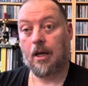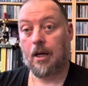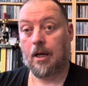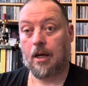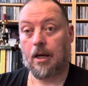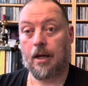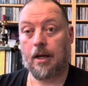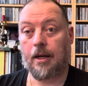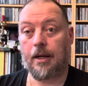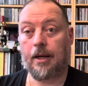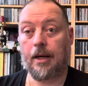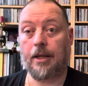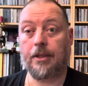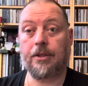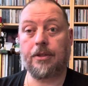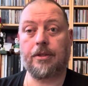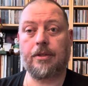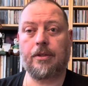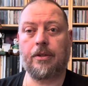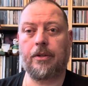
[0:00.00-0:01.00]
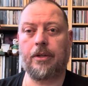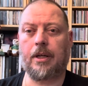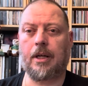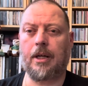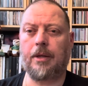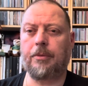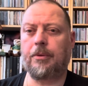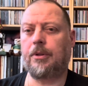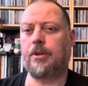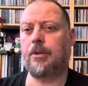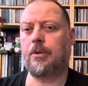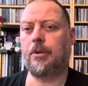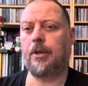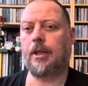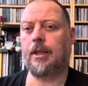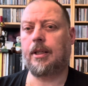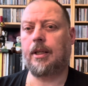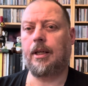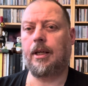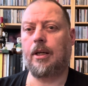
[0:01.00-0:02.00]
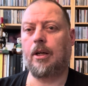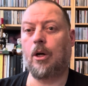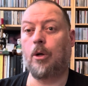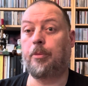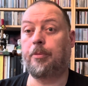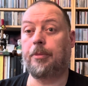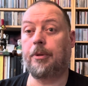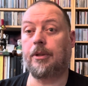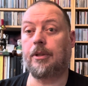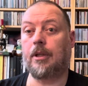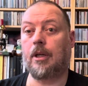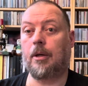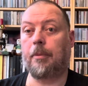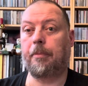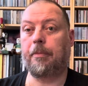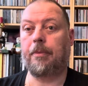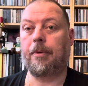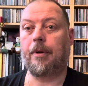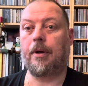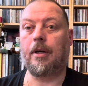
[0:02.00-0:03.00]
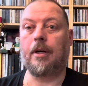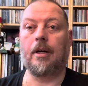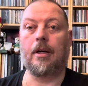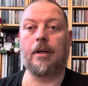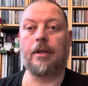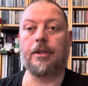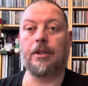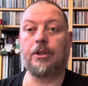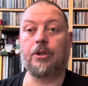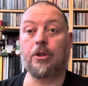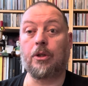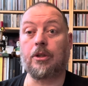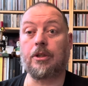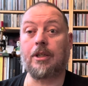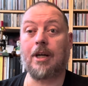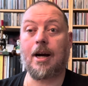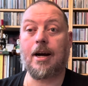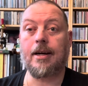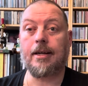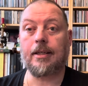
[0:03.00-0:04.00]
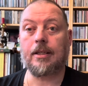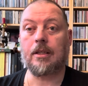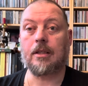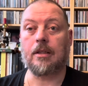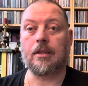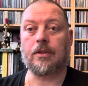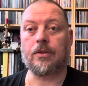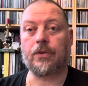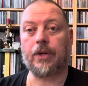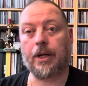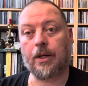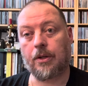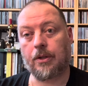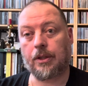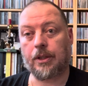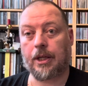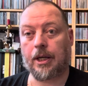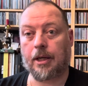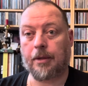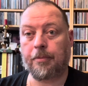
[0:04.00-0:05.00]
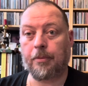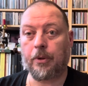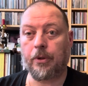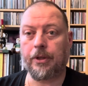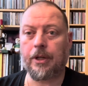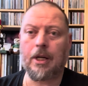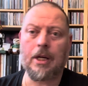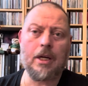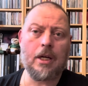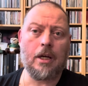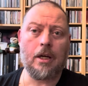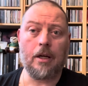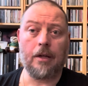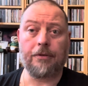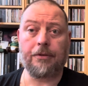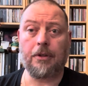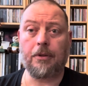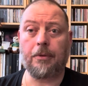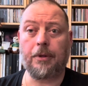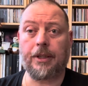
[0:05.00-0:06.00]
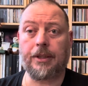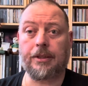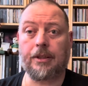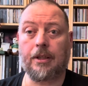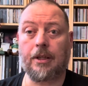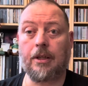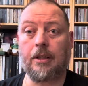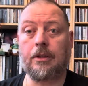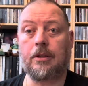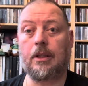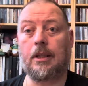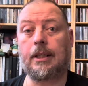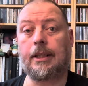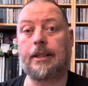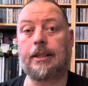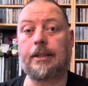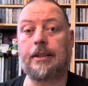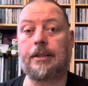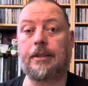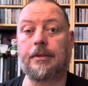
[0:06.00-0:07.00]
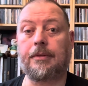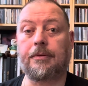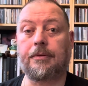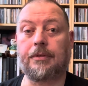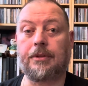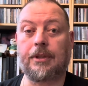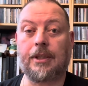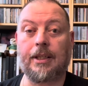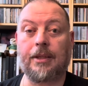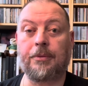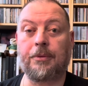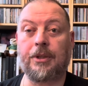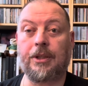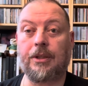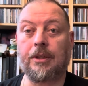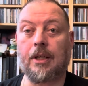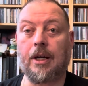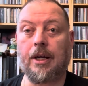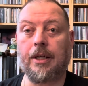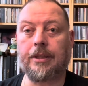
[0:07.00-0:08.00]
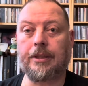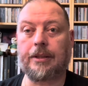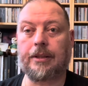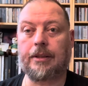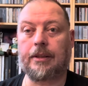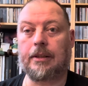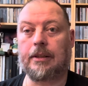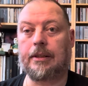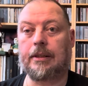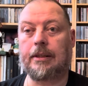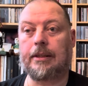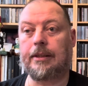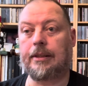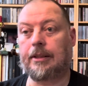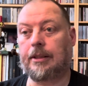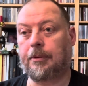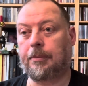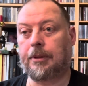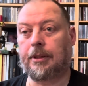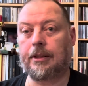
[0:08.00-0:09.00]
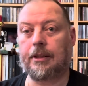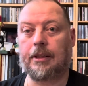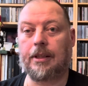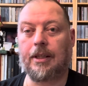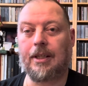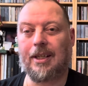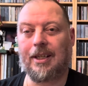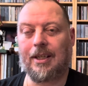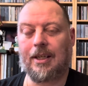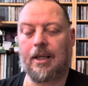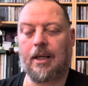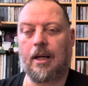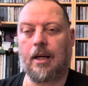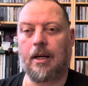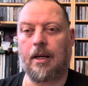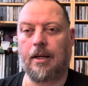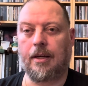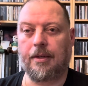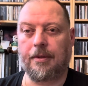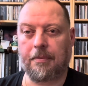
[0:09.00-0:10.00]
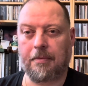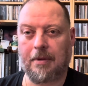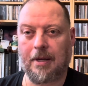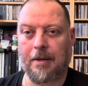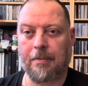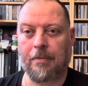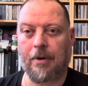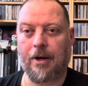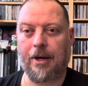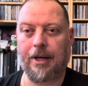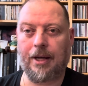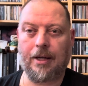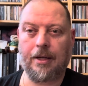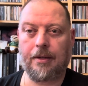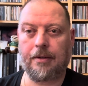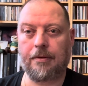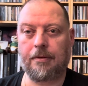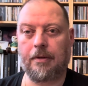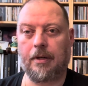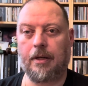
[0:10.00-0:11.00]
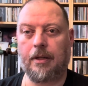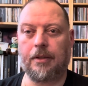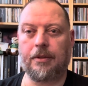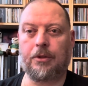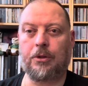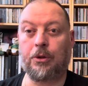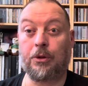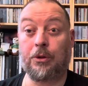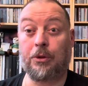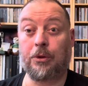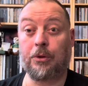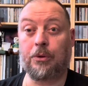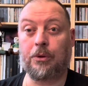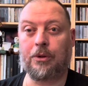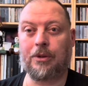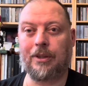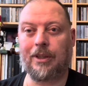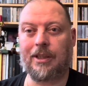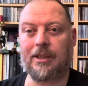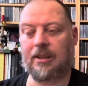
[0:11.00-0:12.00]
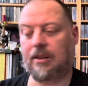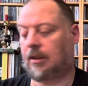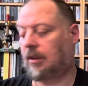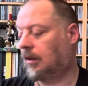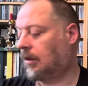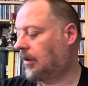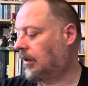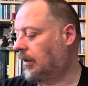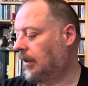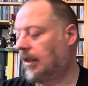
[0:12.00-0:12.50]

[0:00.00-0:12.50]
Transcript: I just thought I would quickly open up the George Harrison record that I bought a few weeks ago together with you guys. It's been in my to-do list.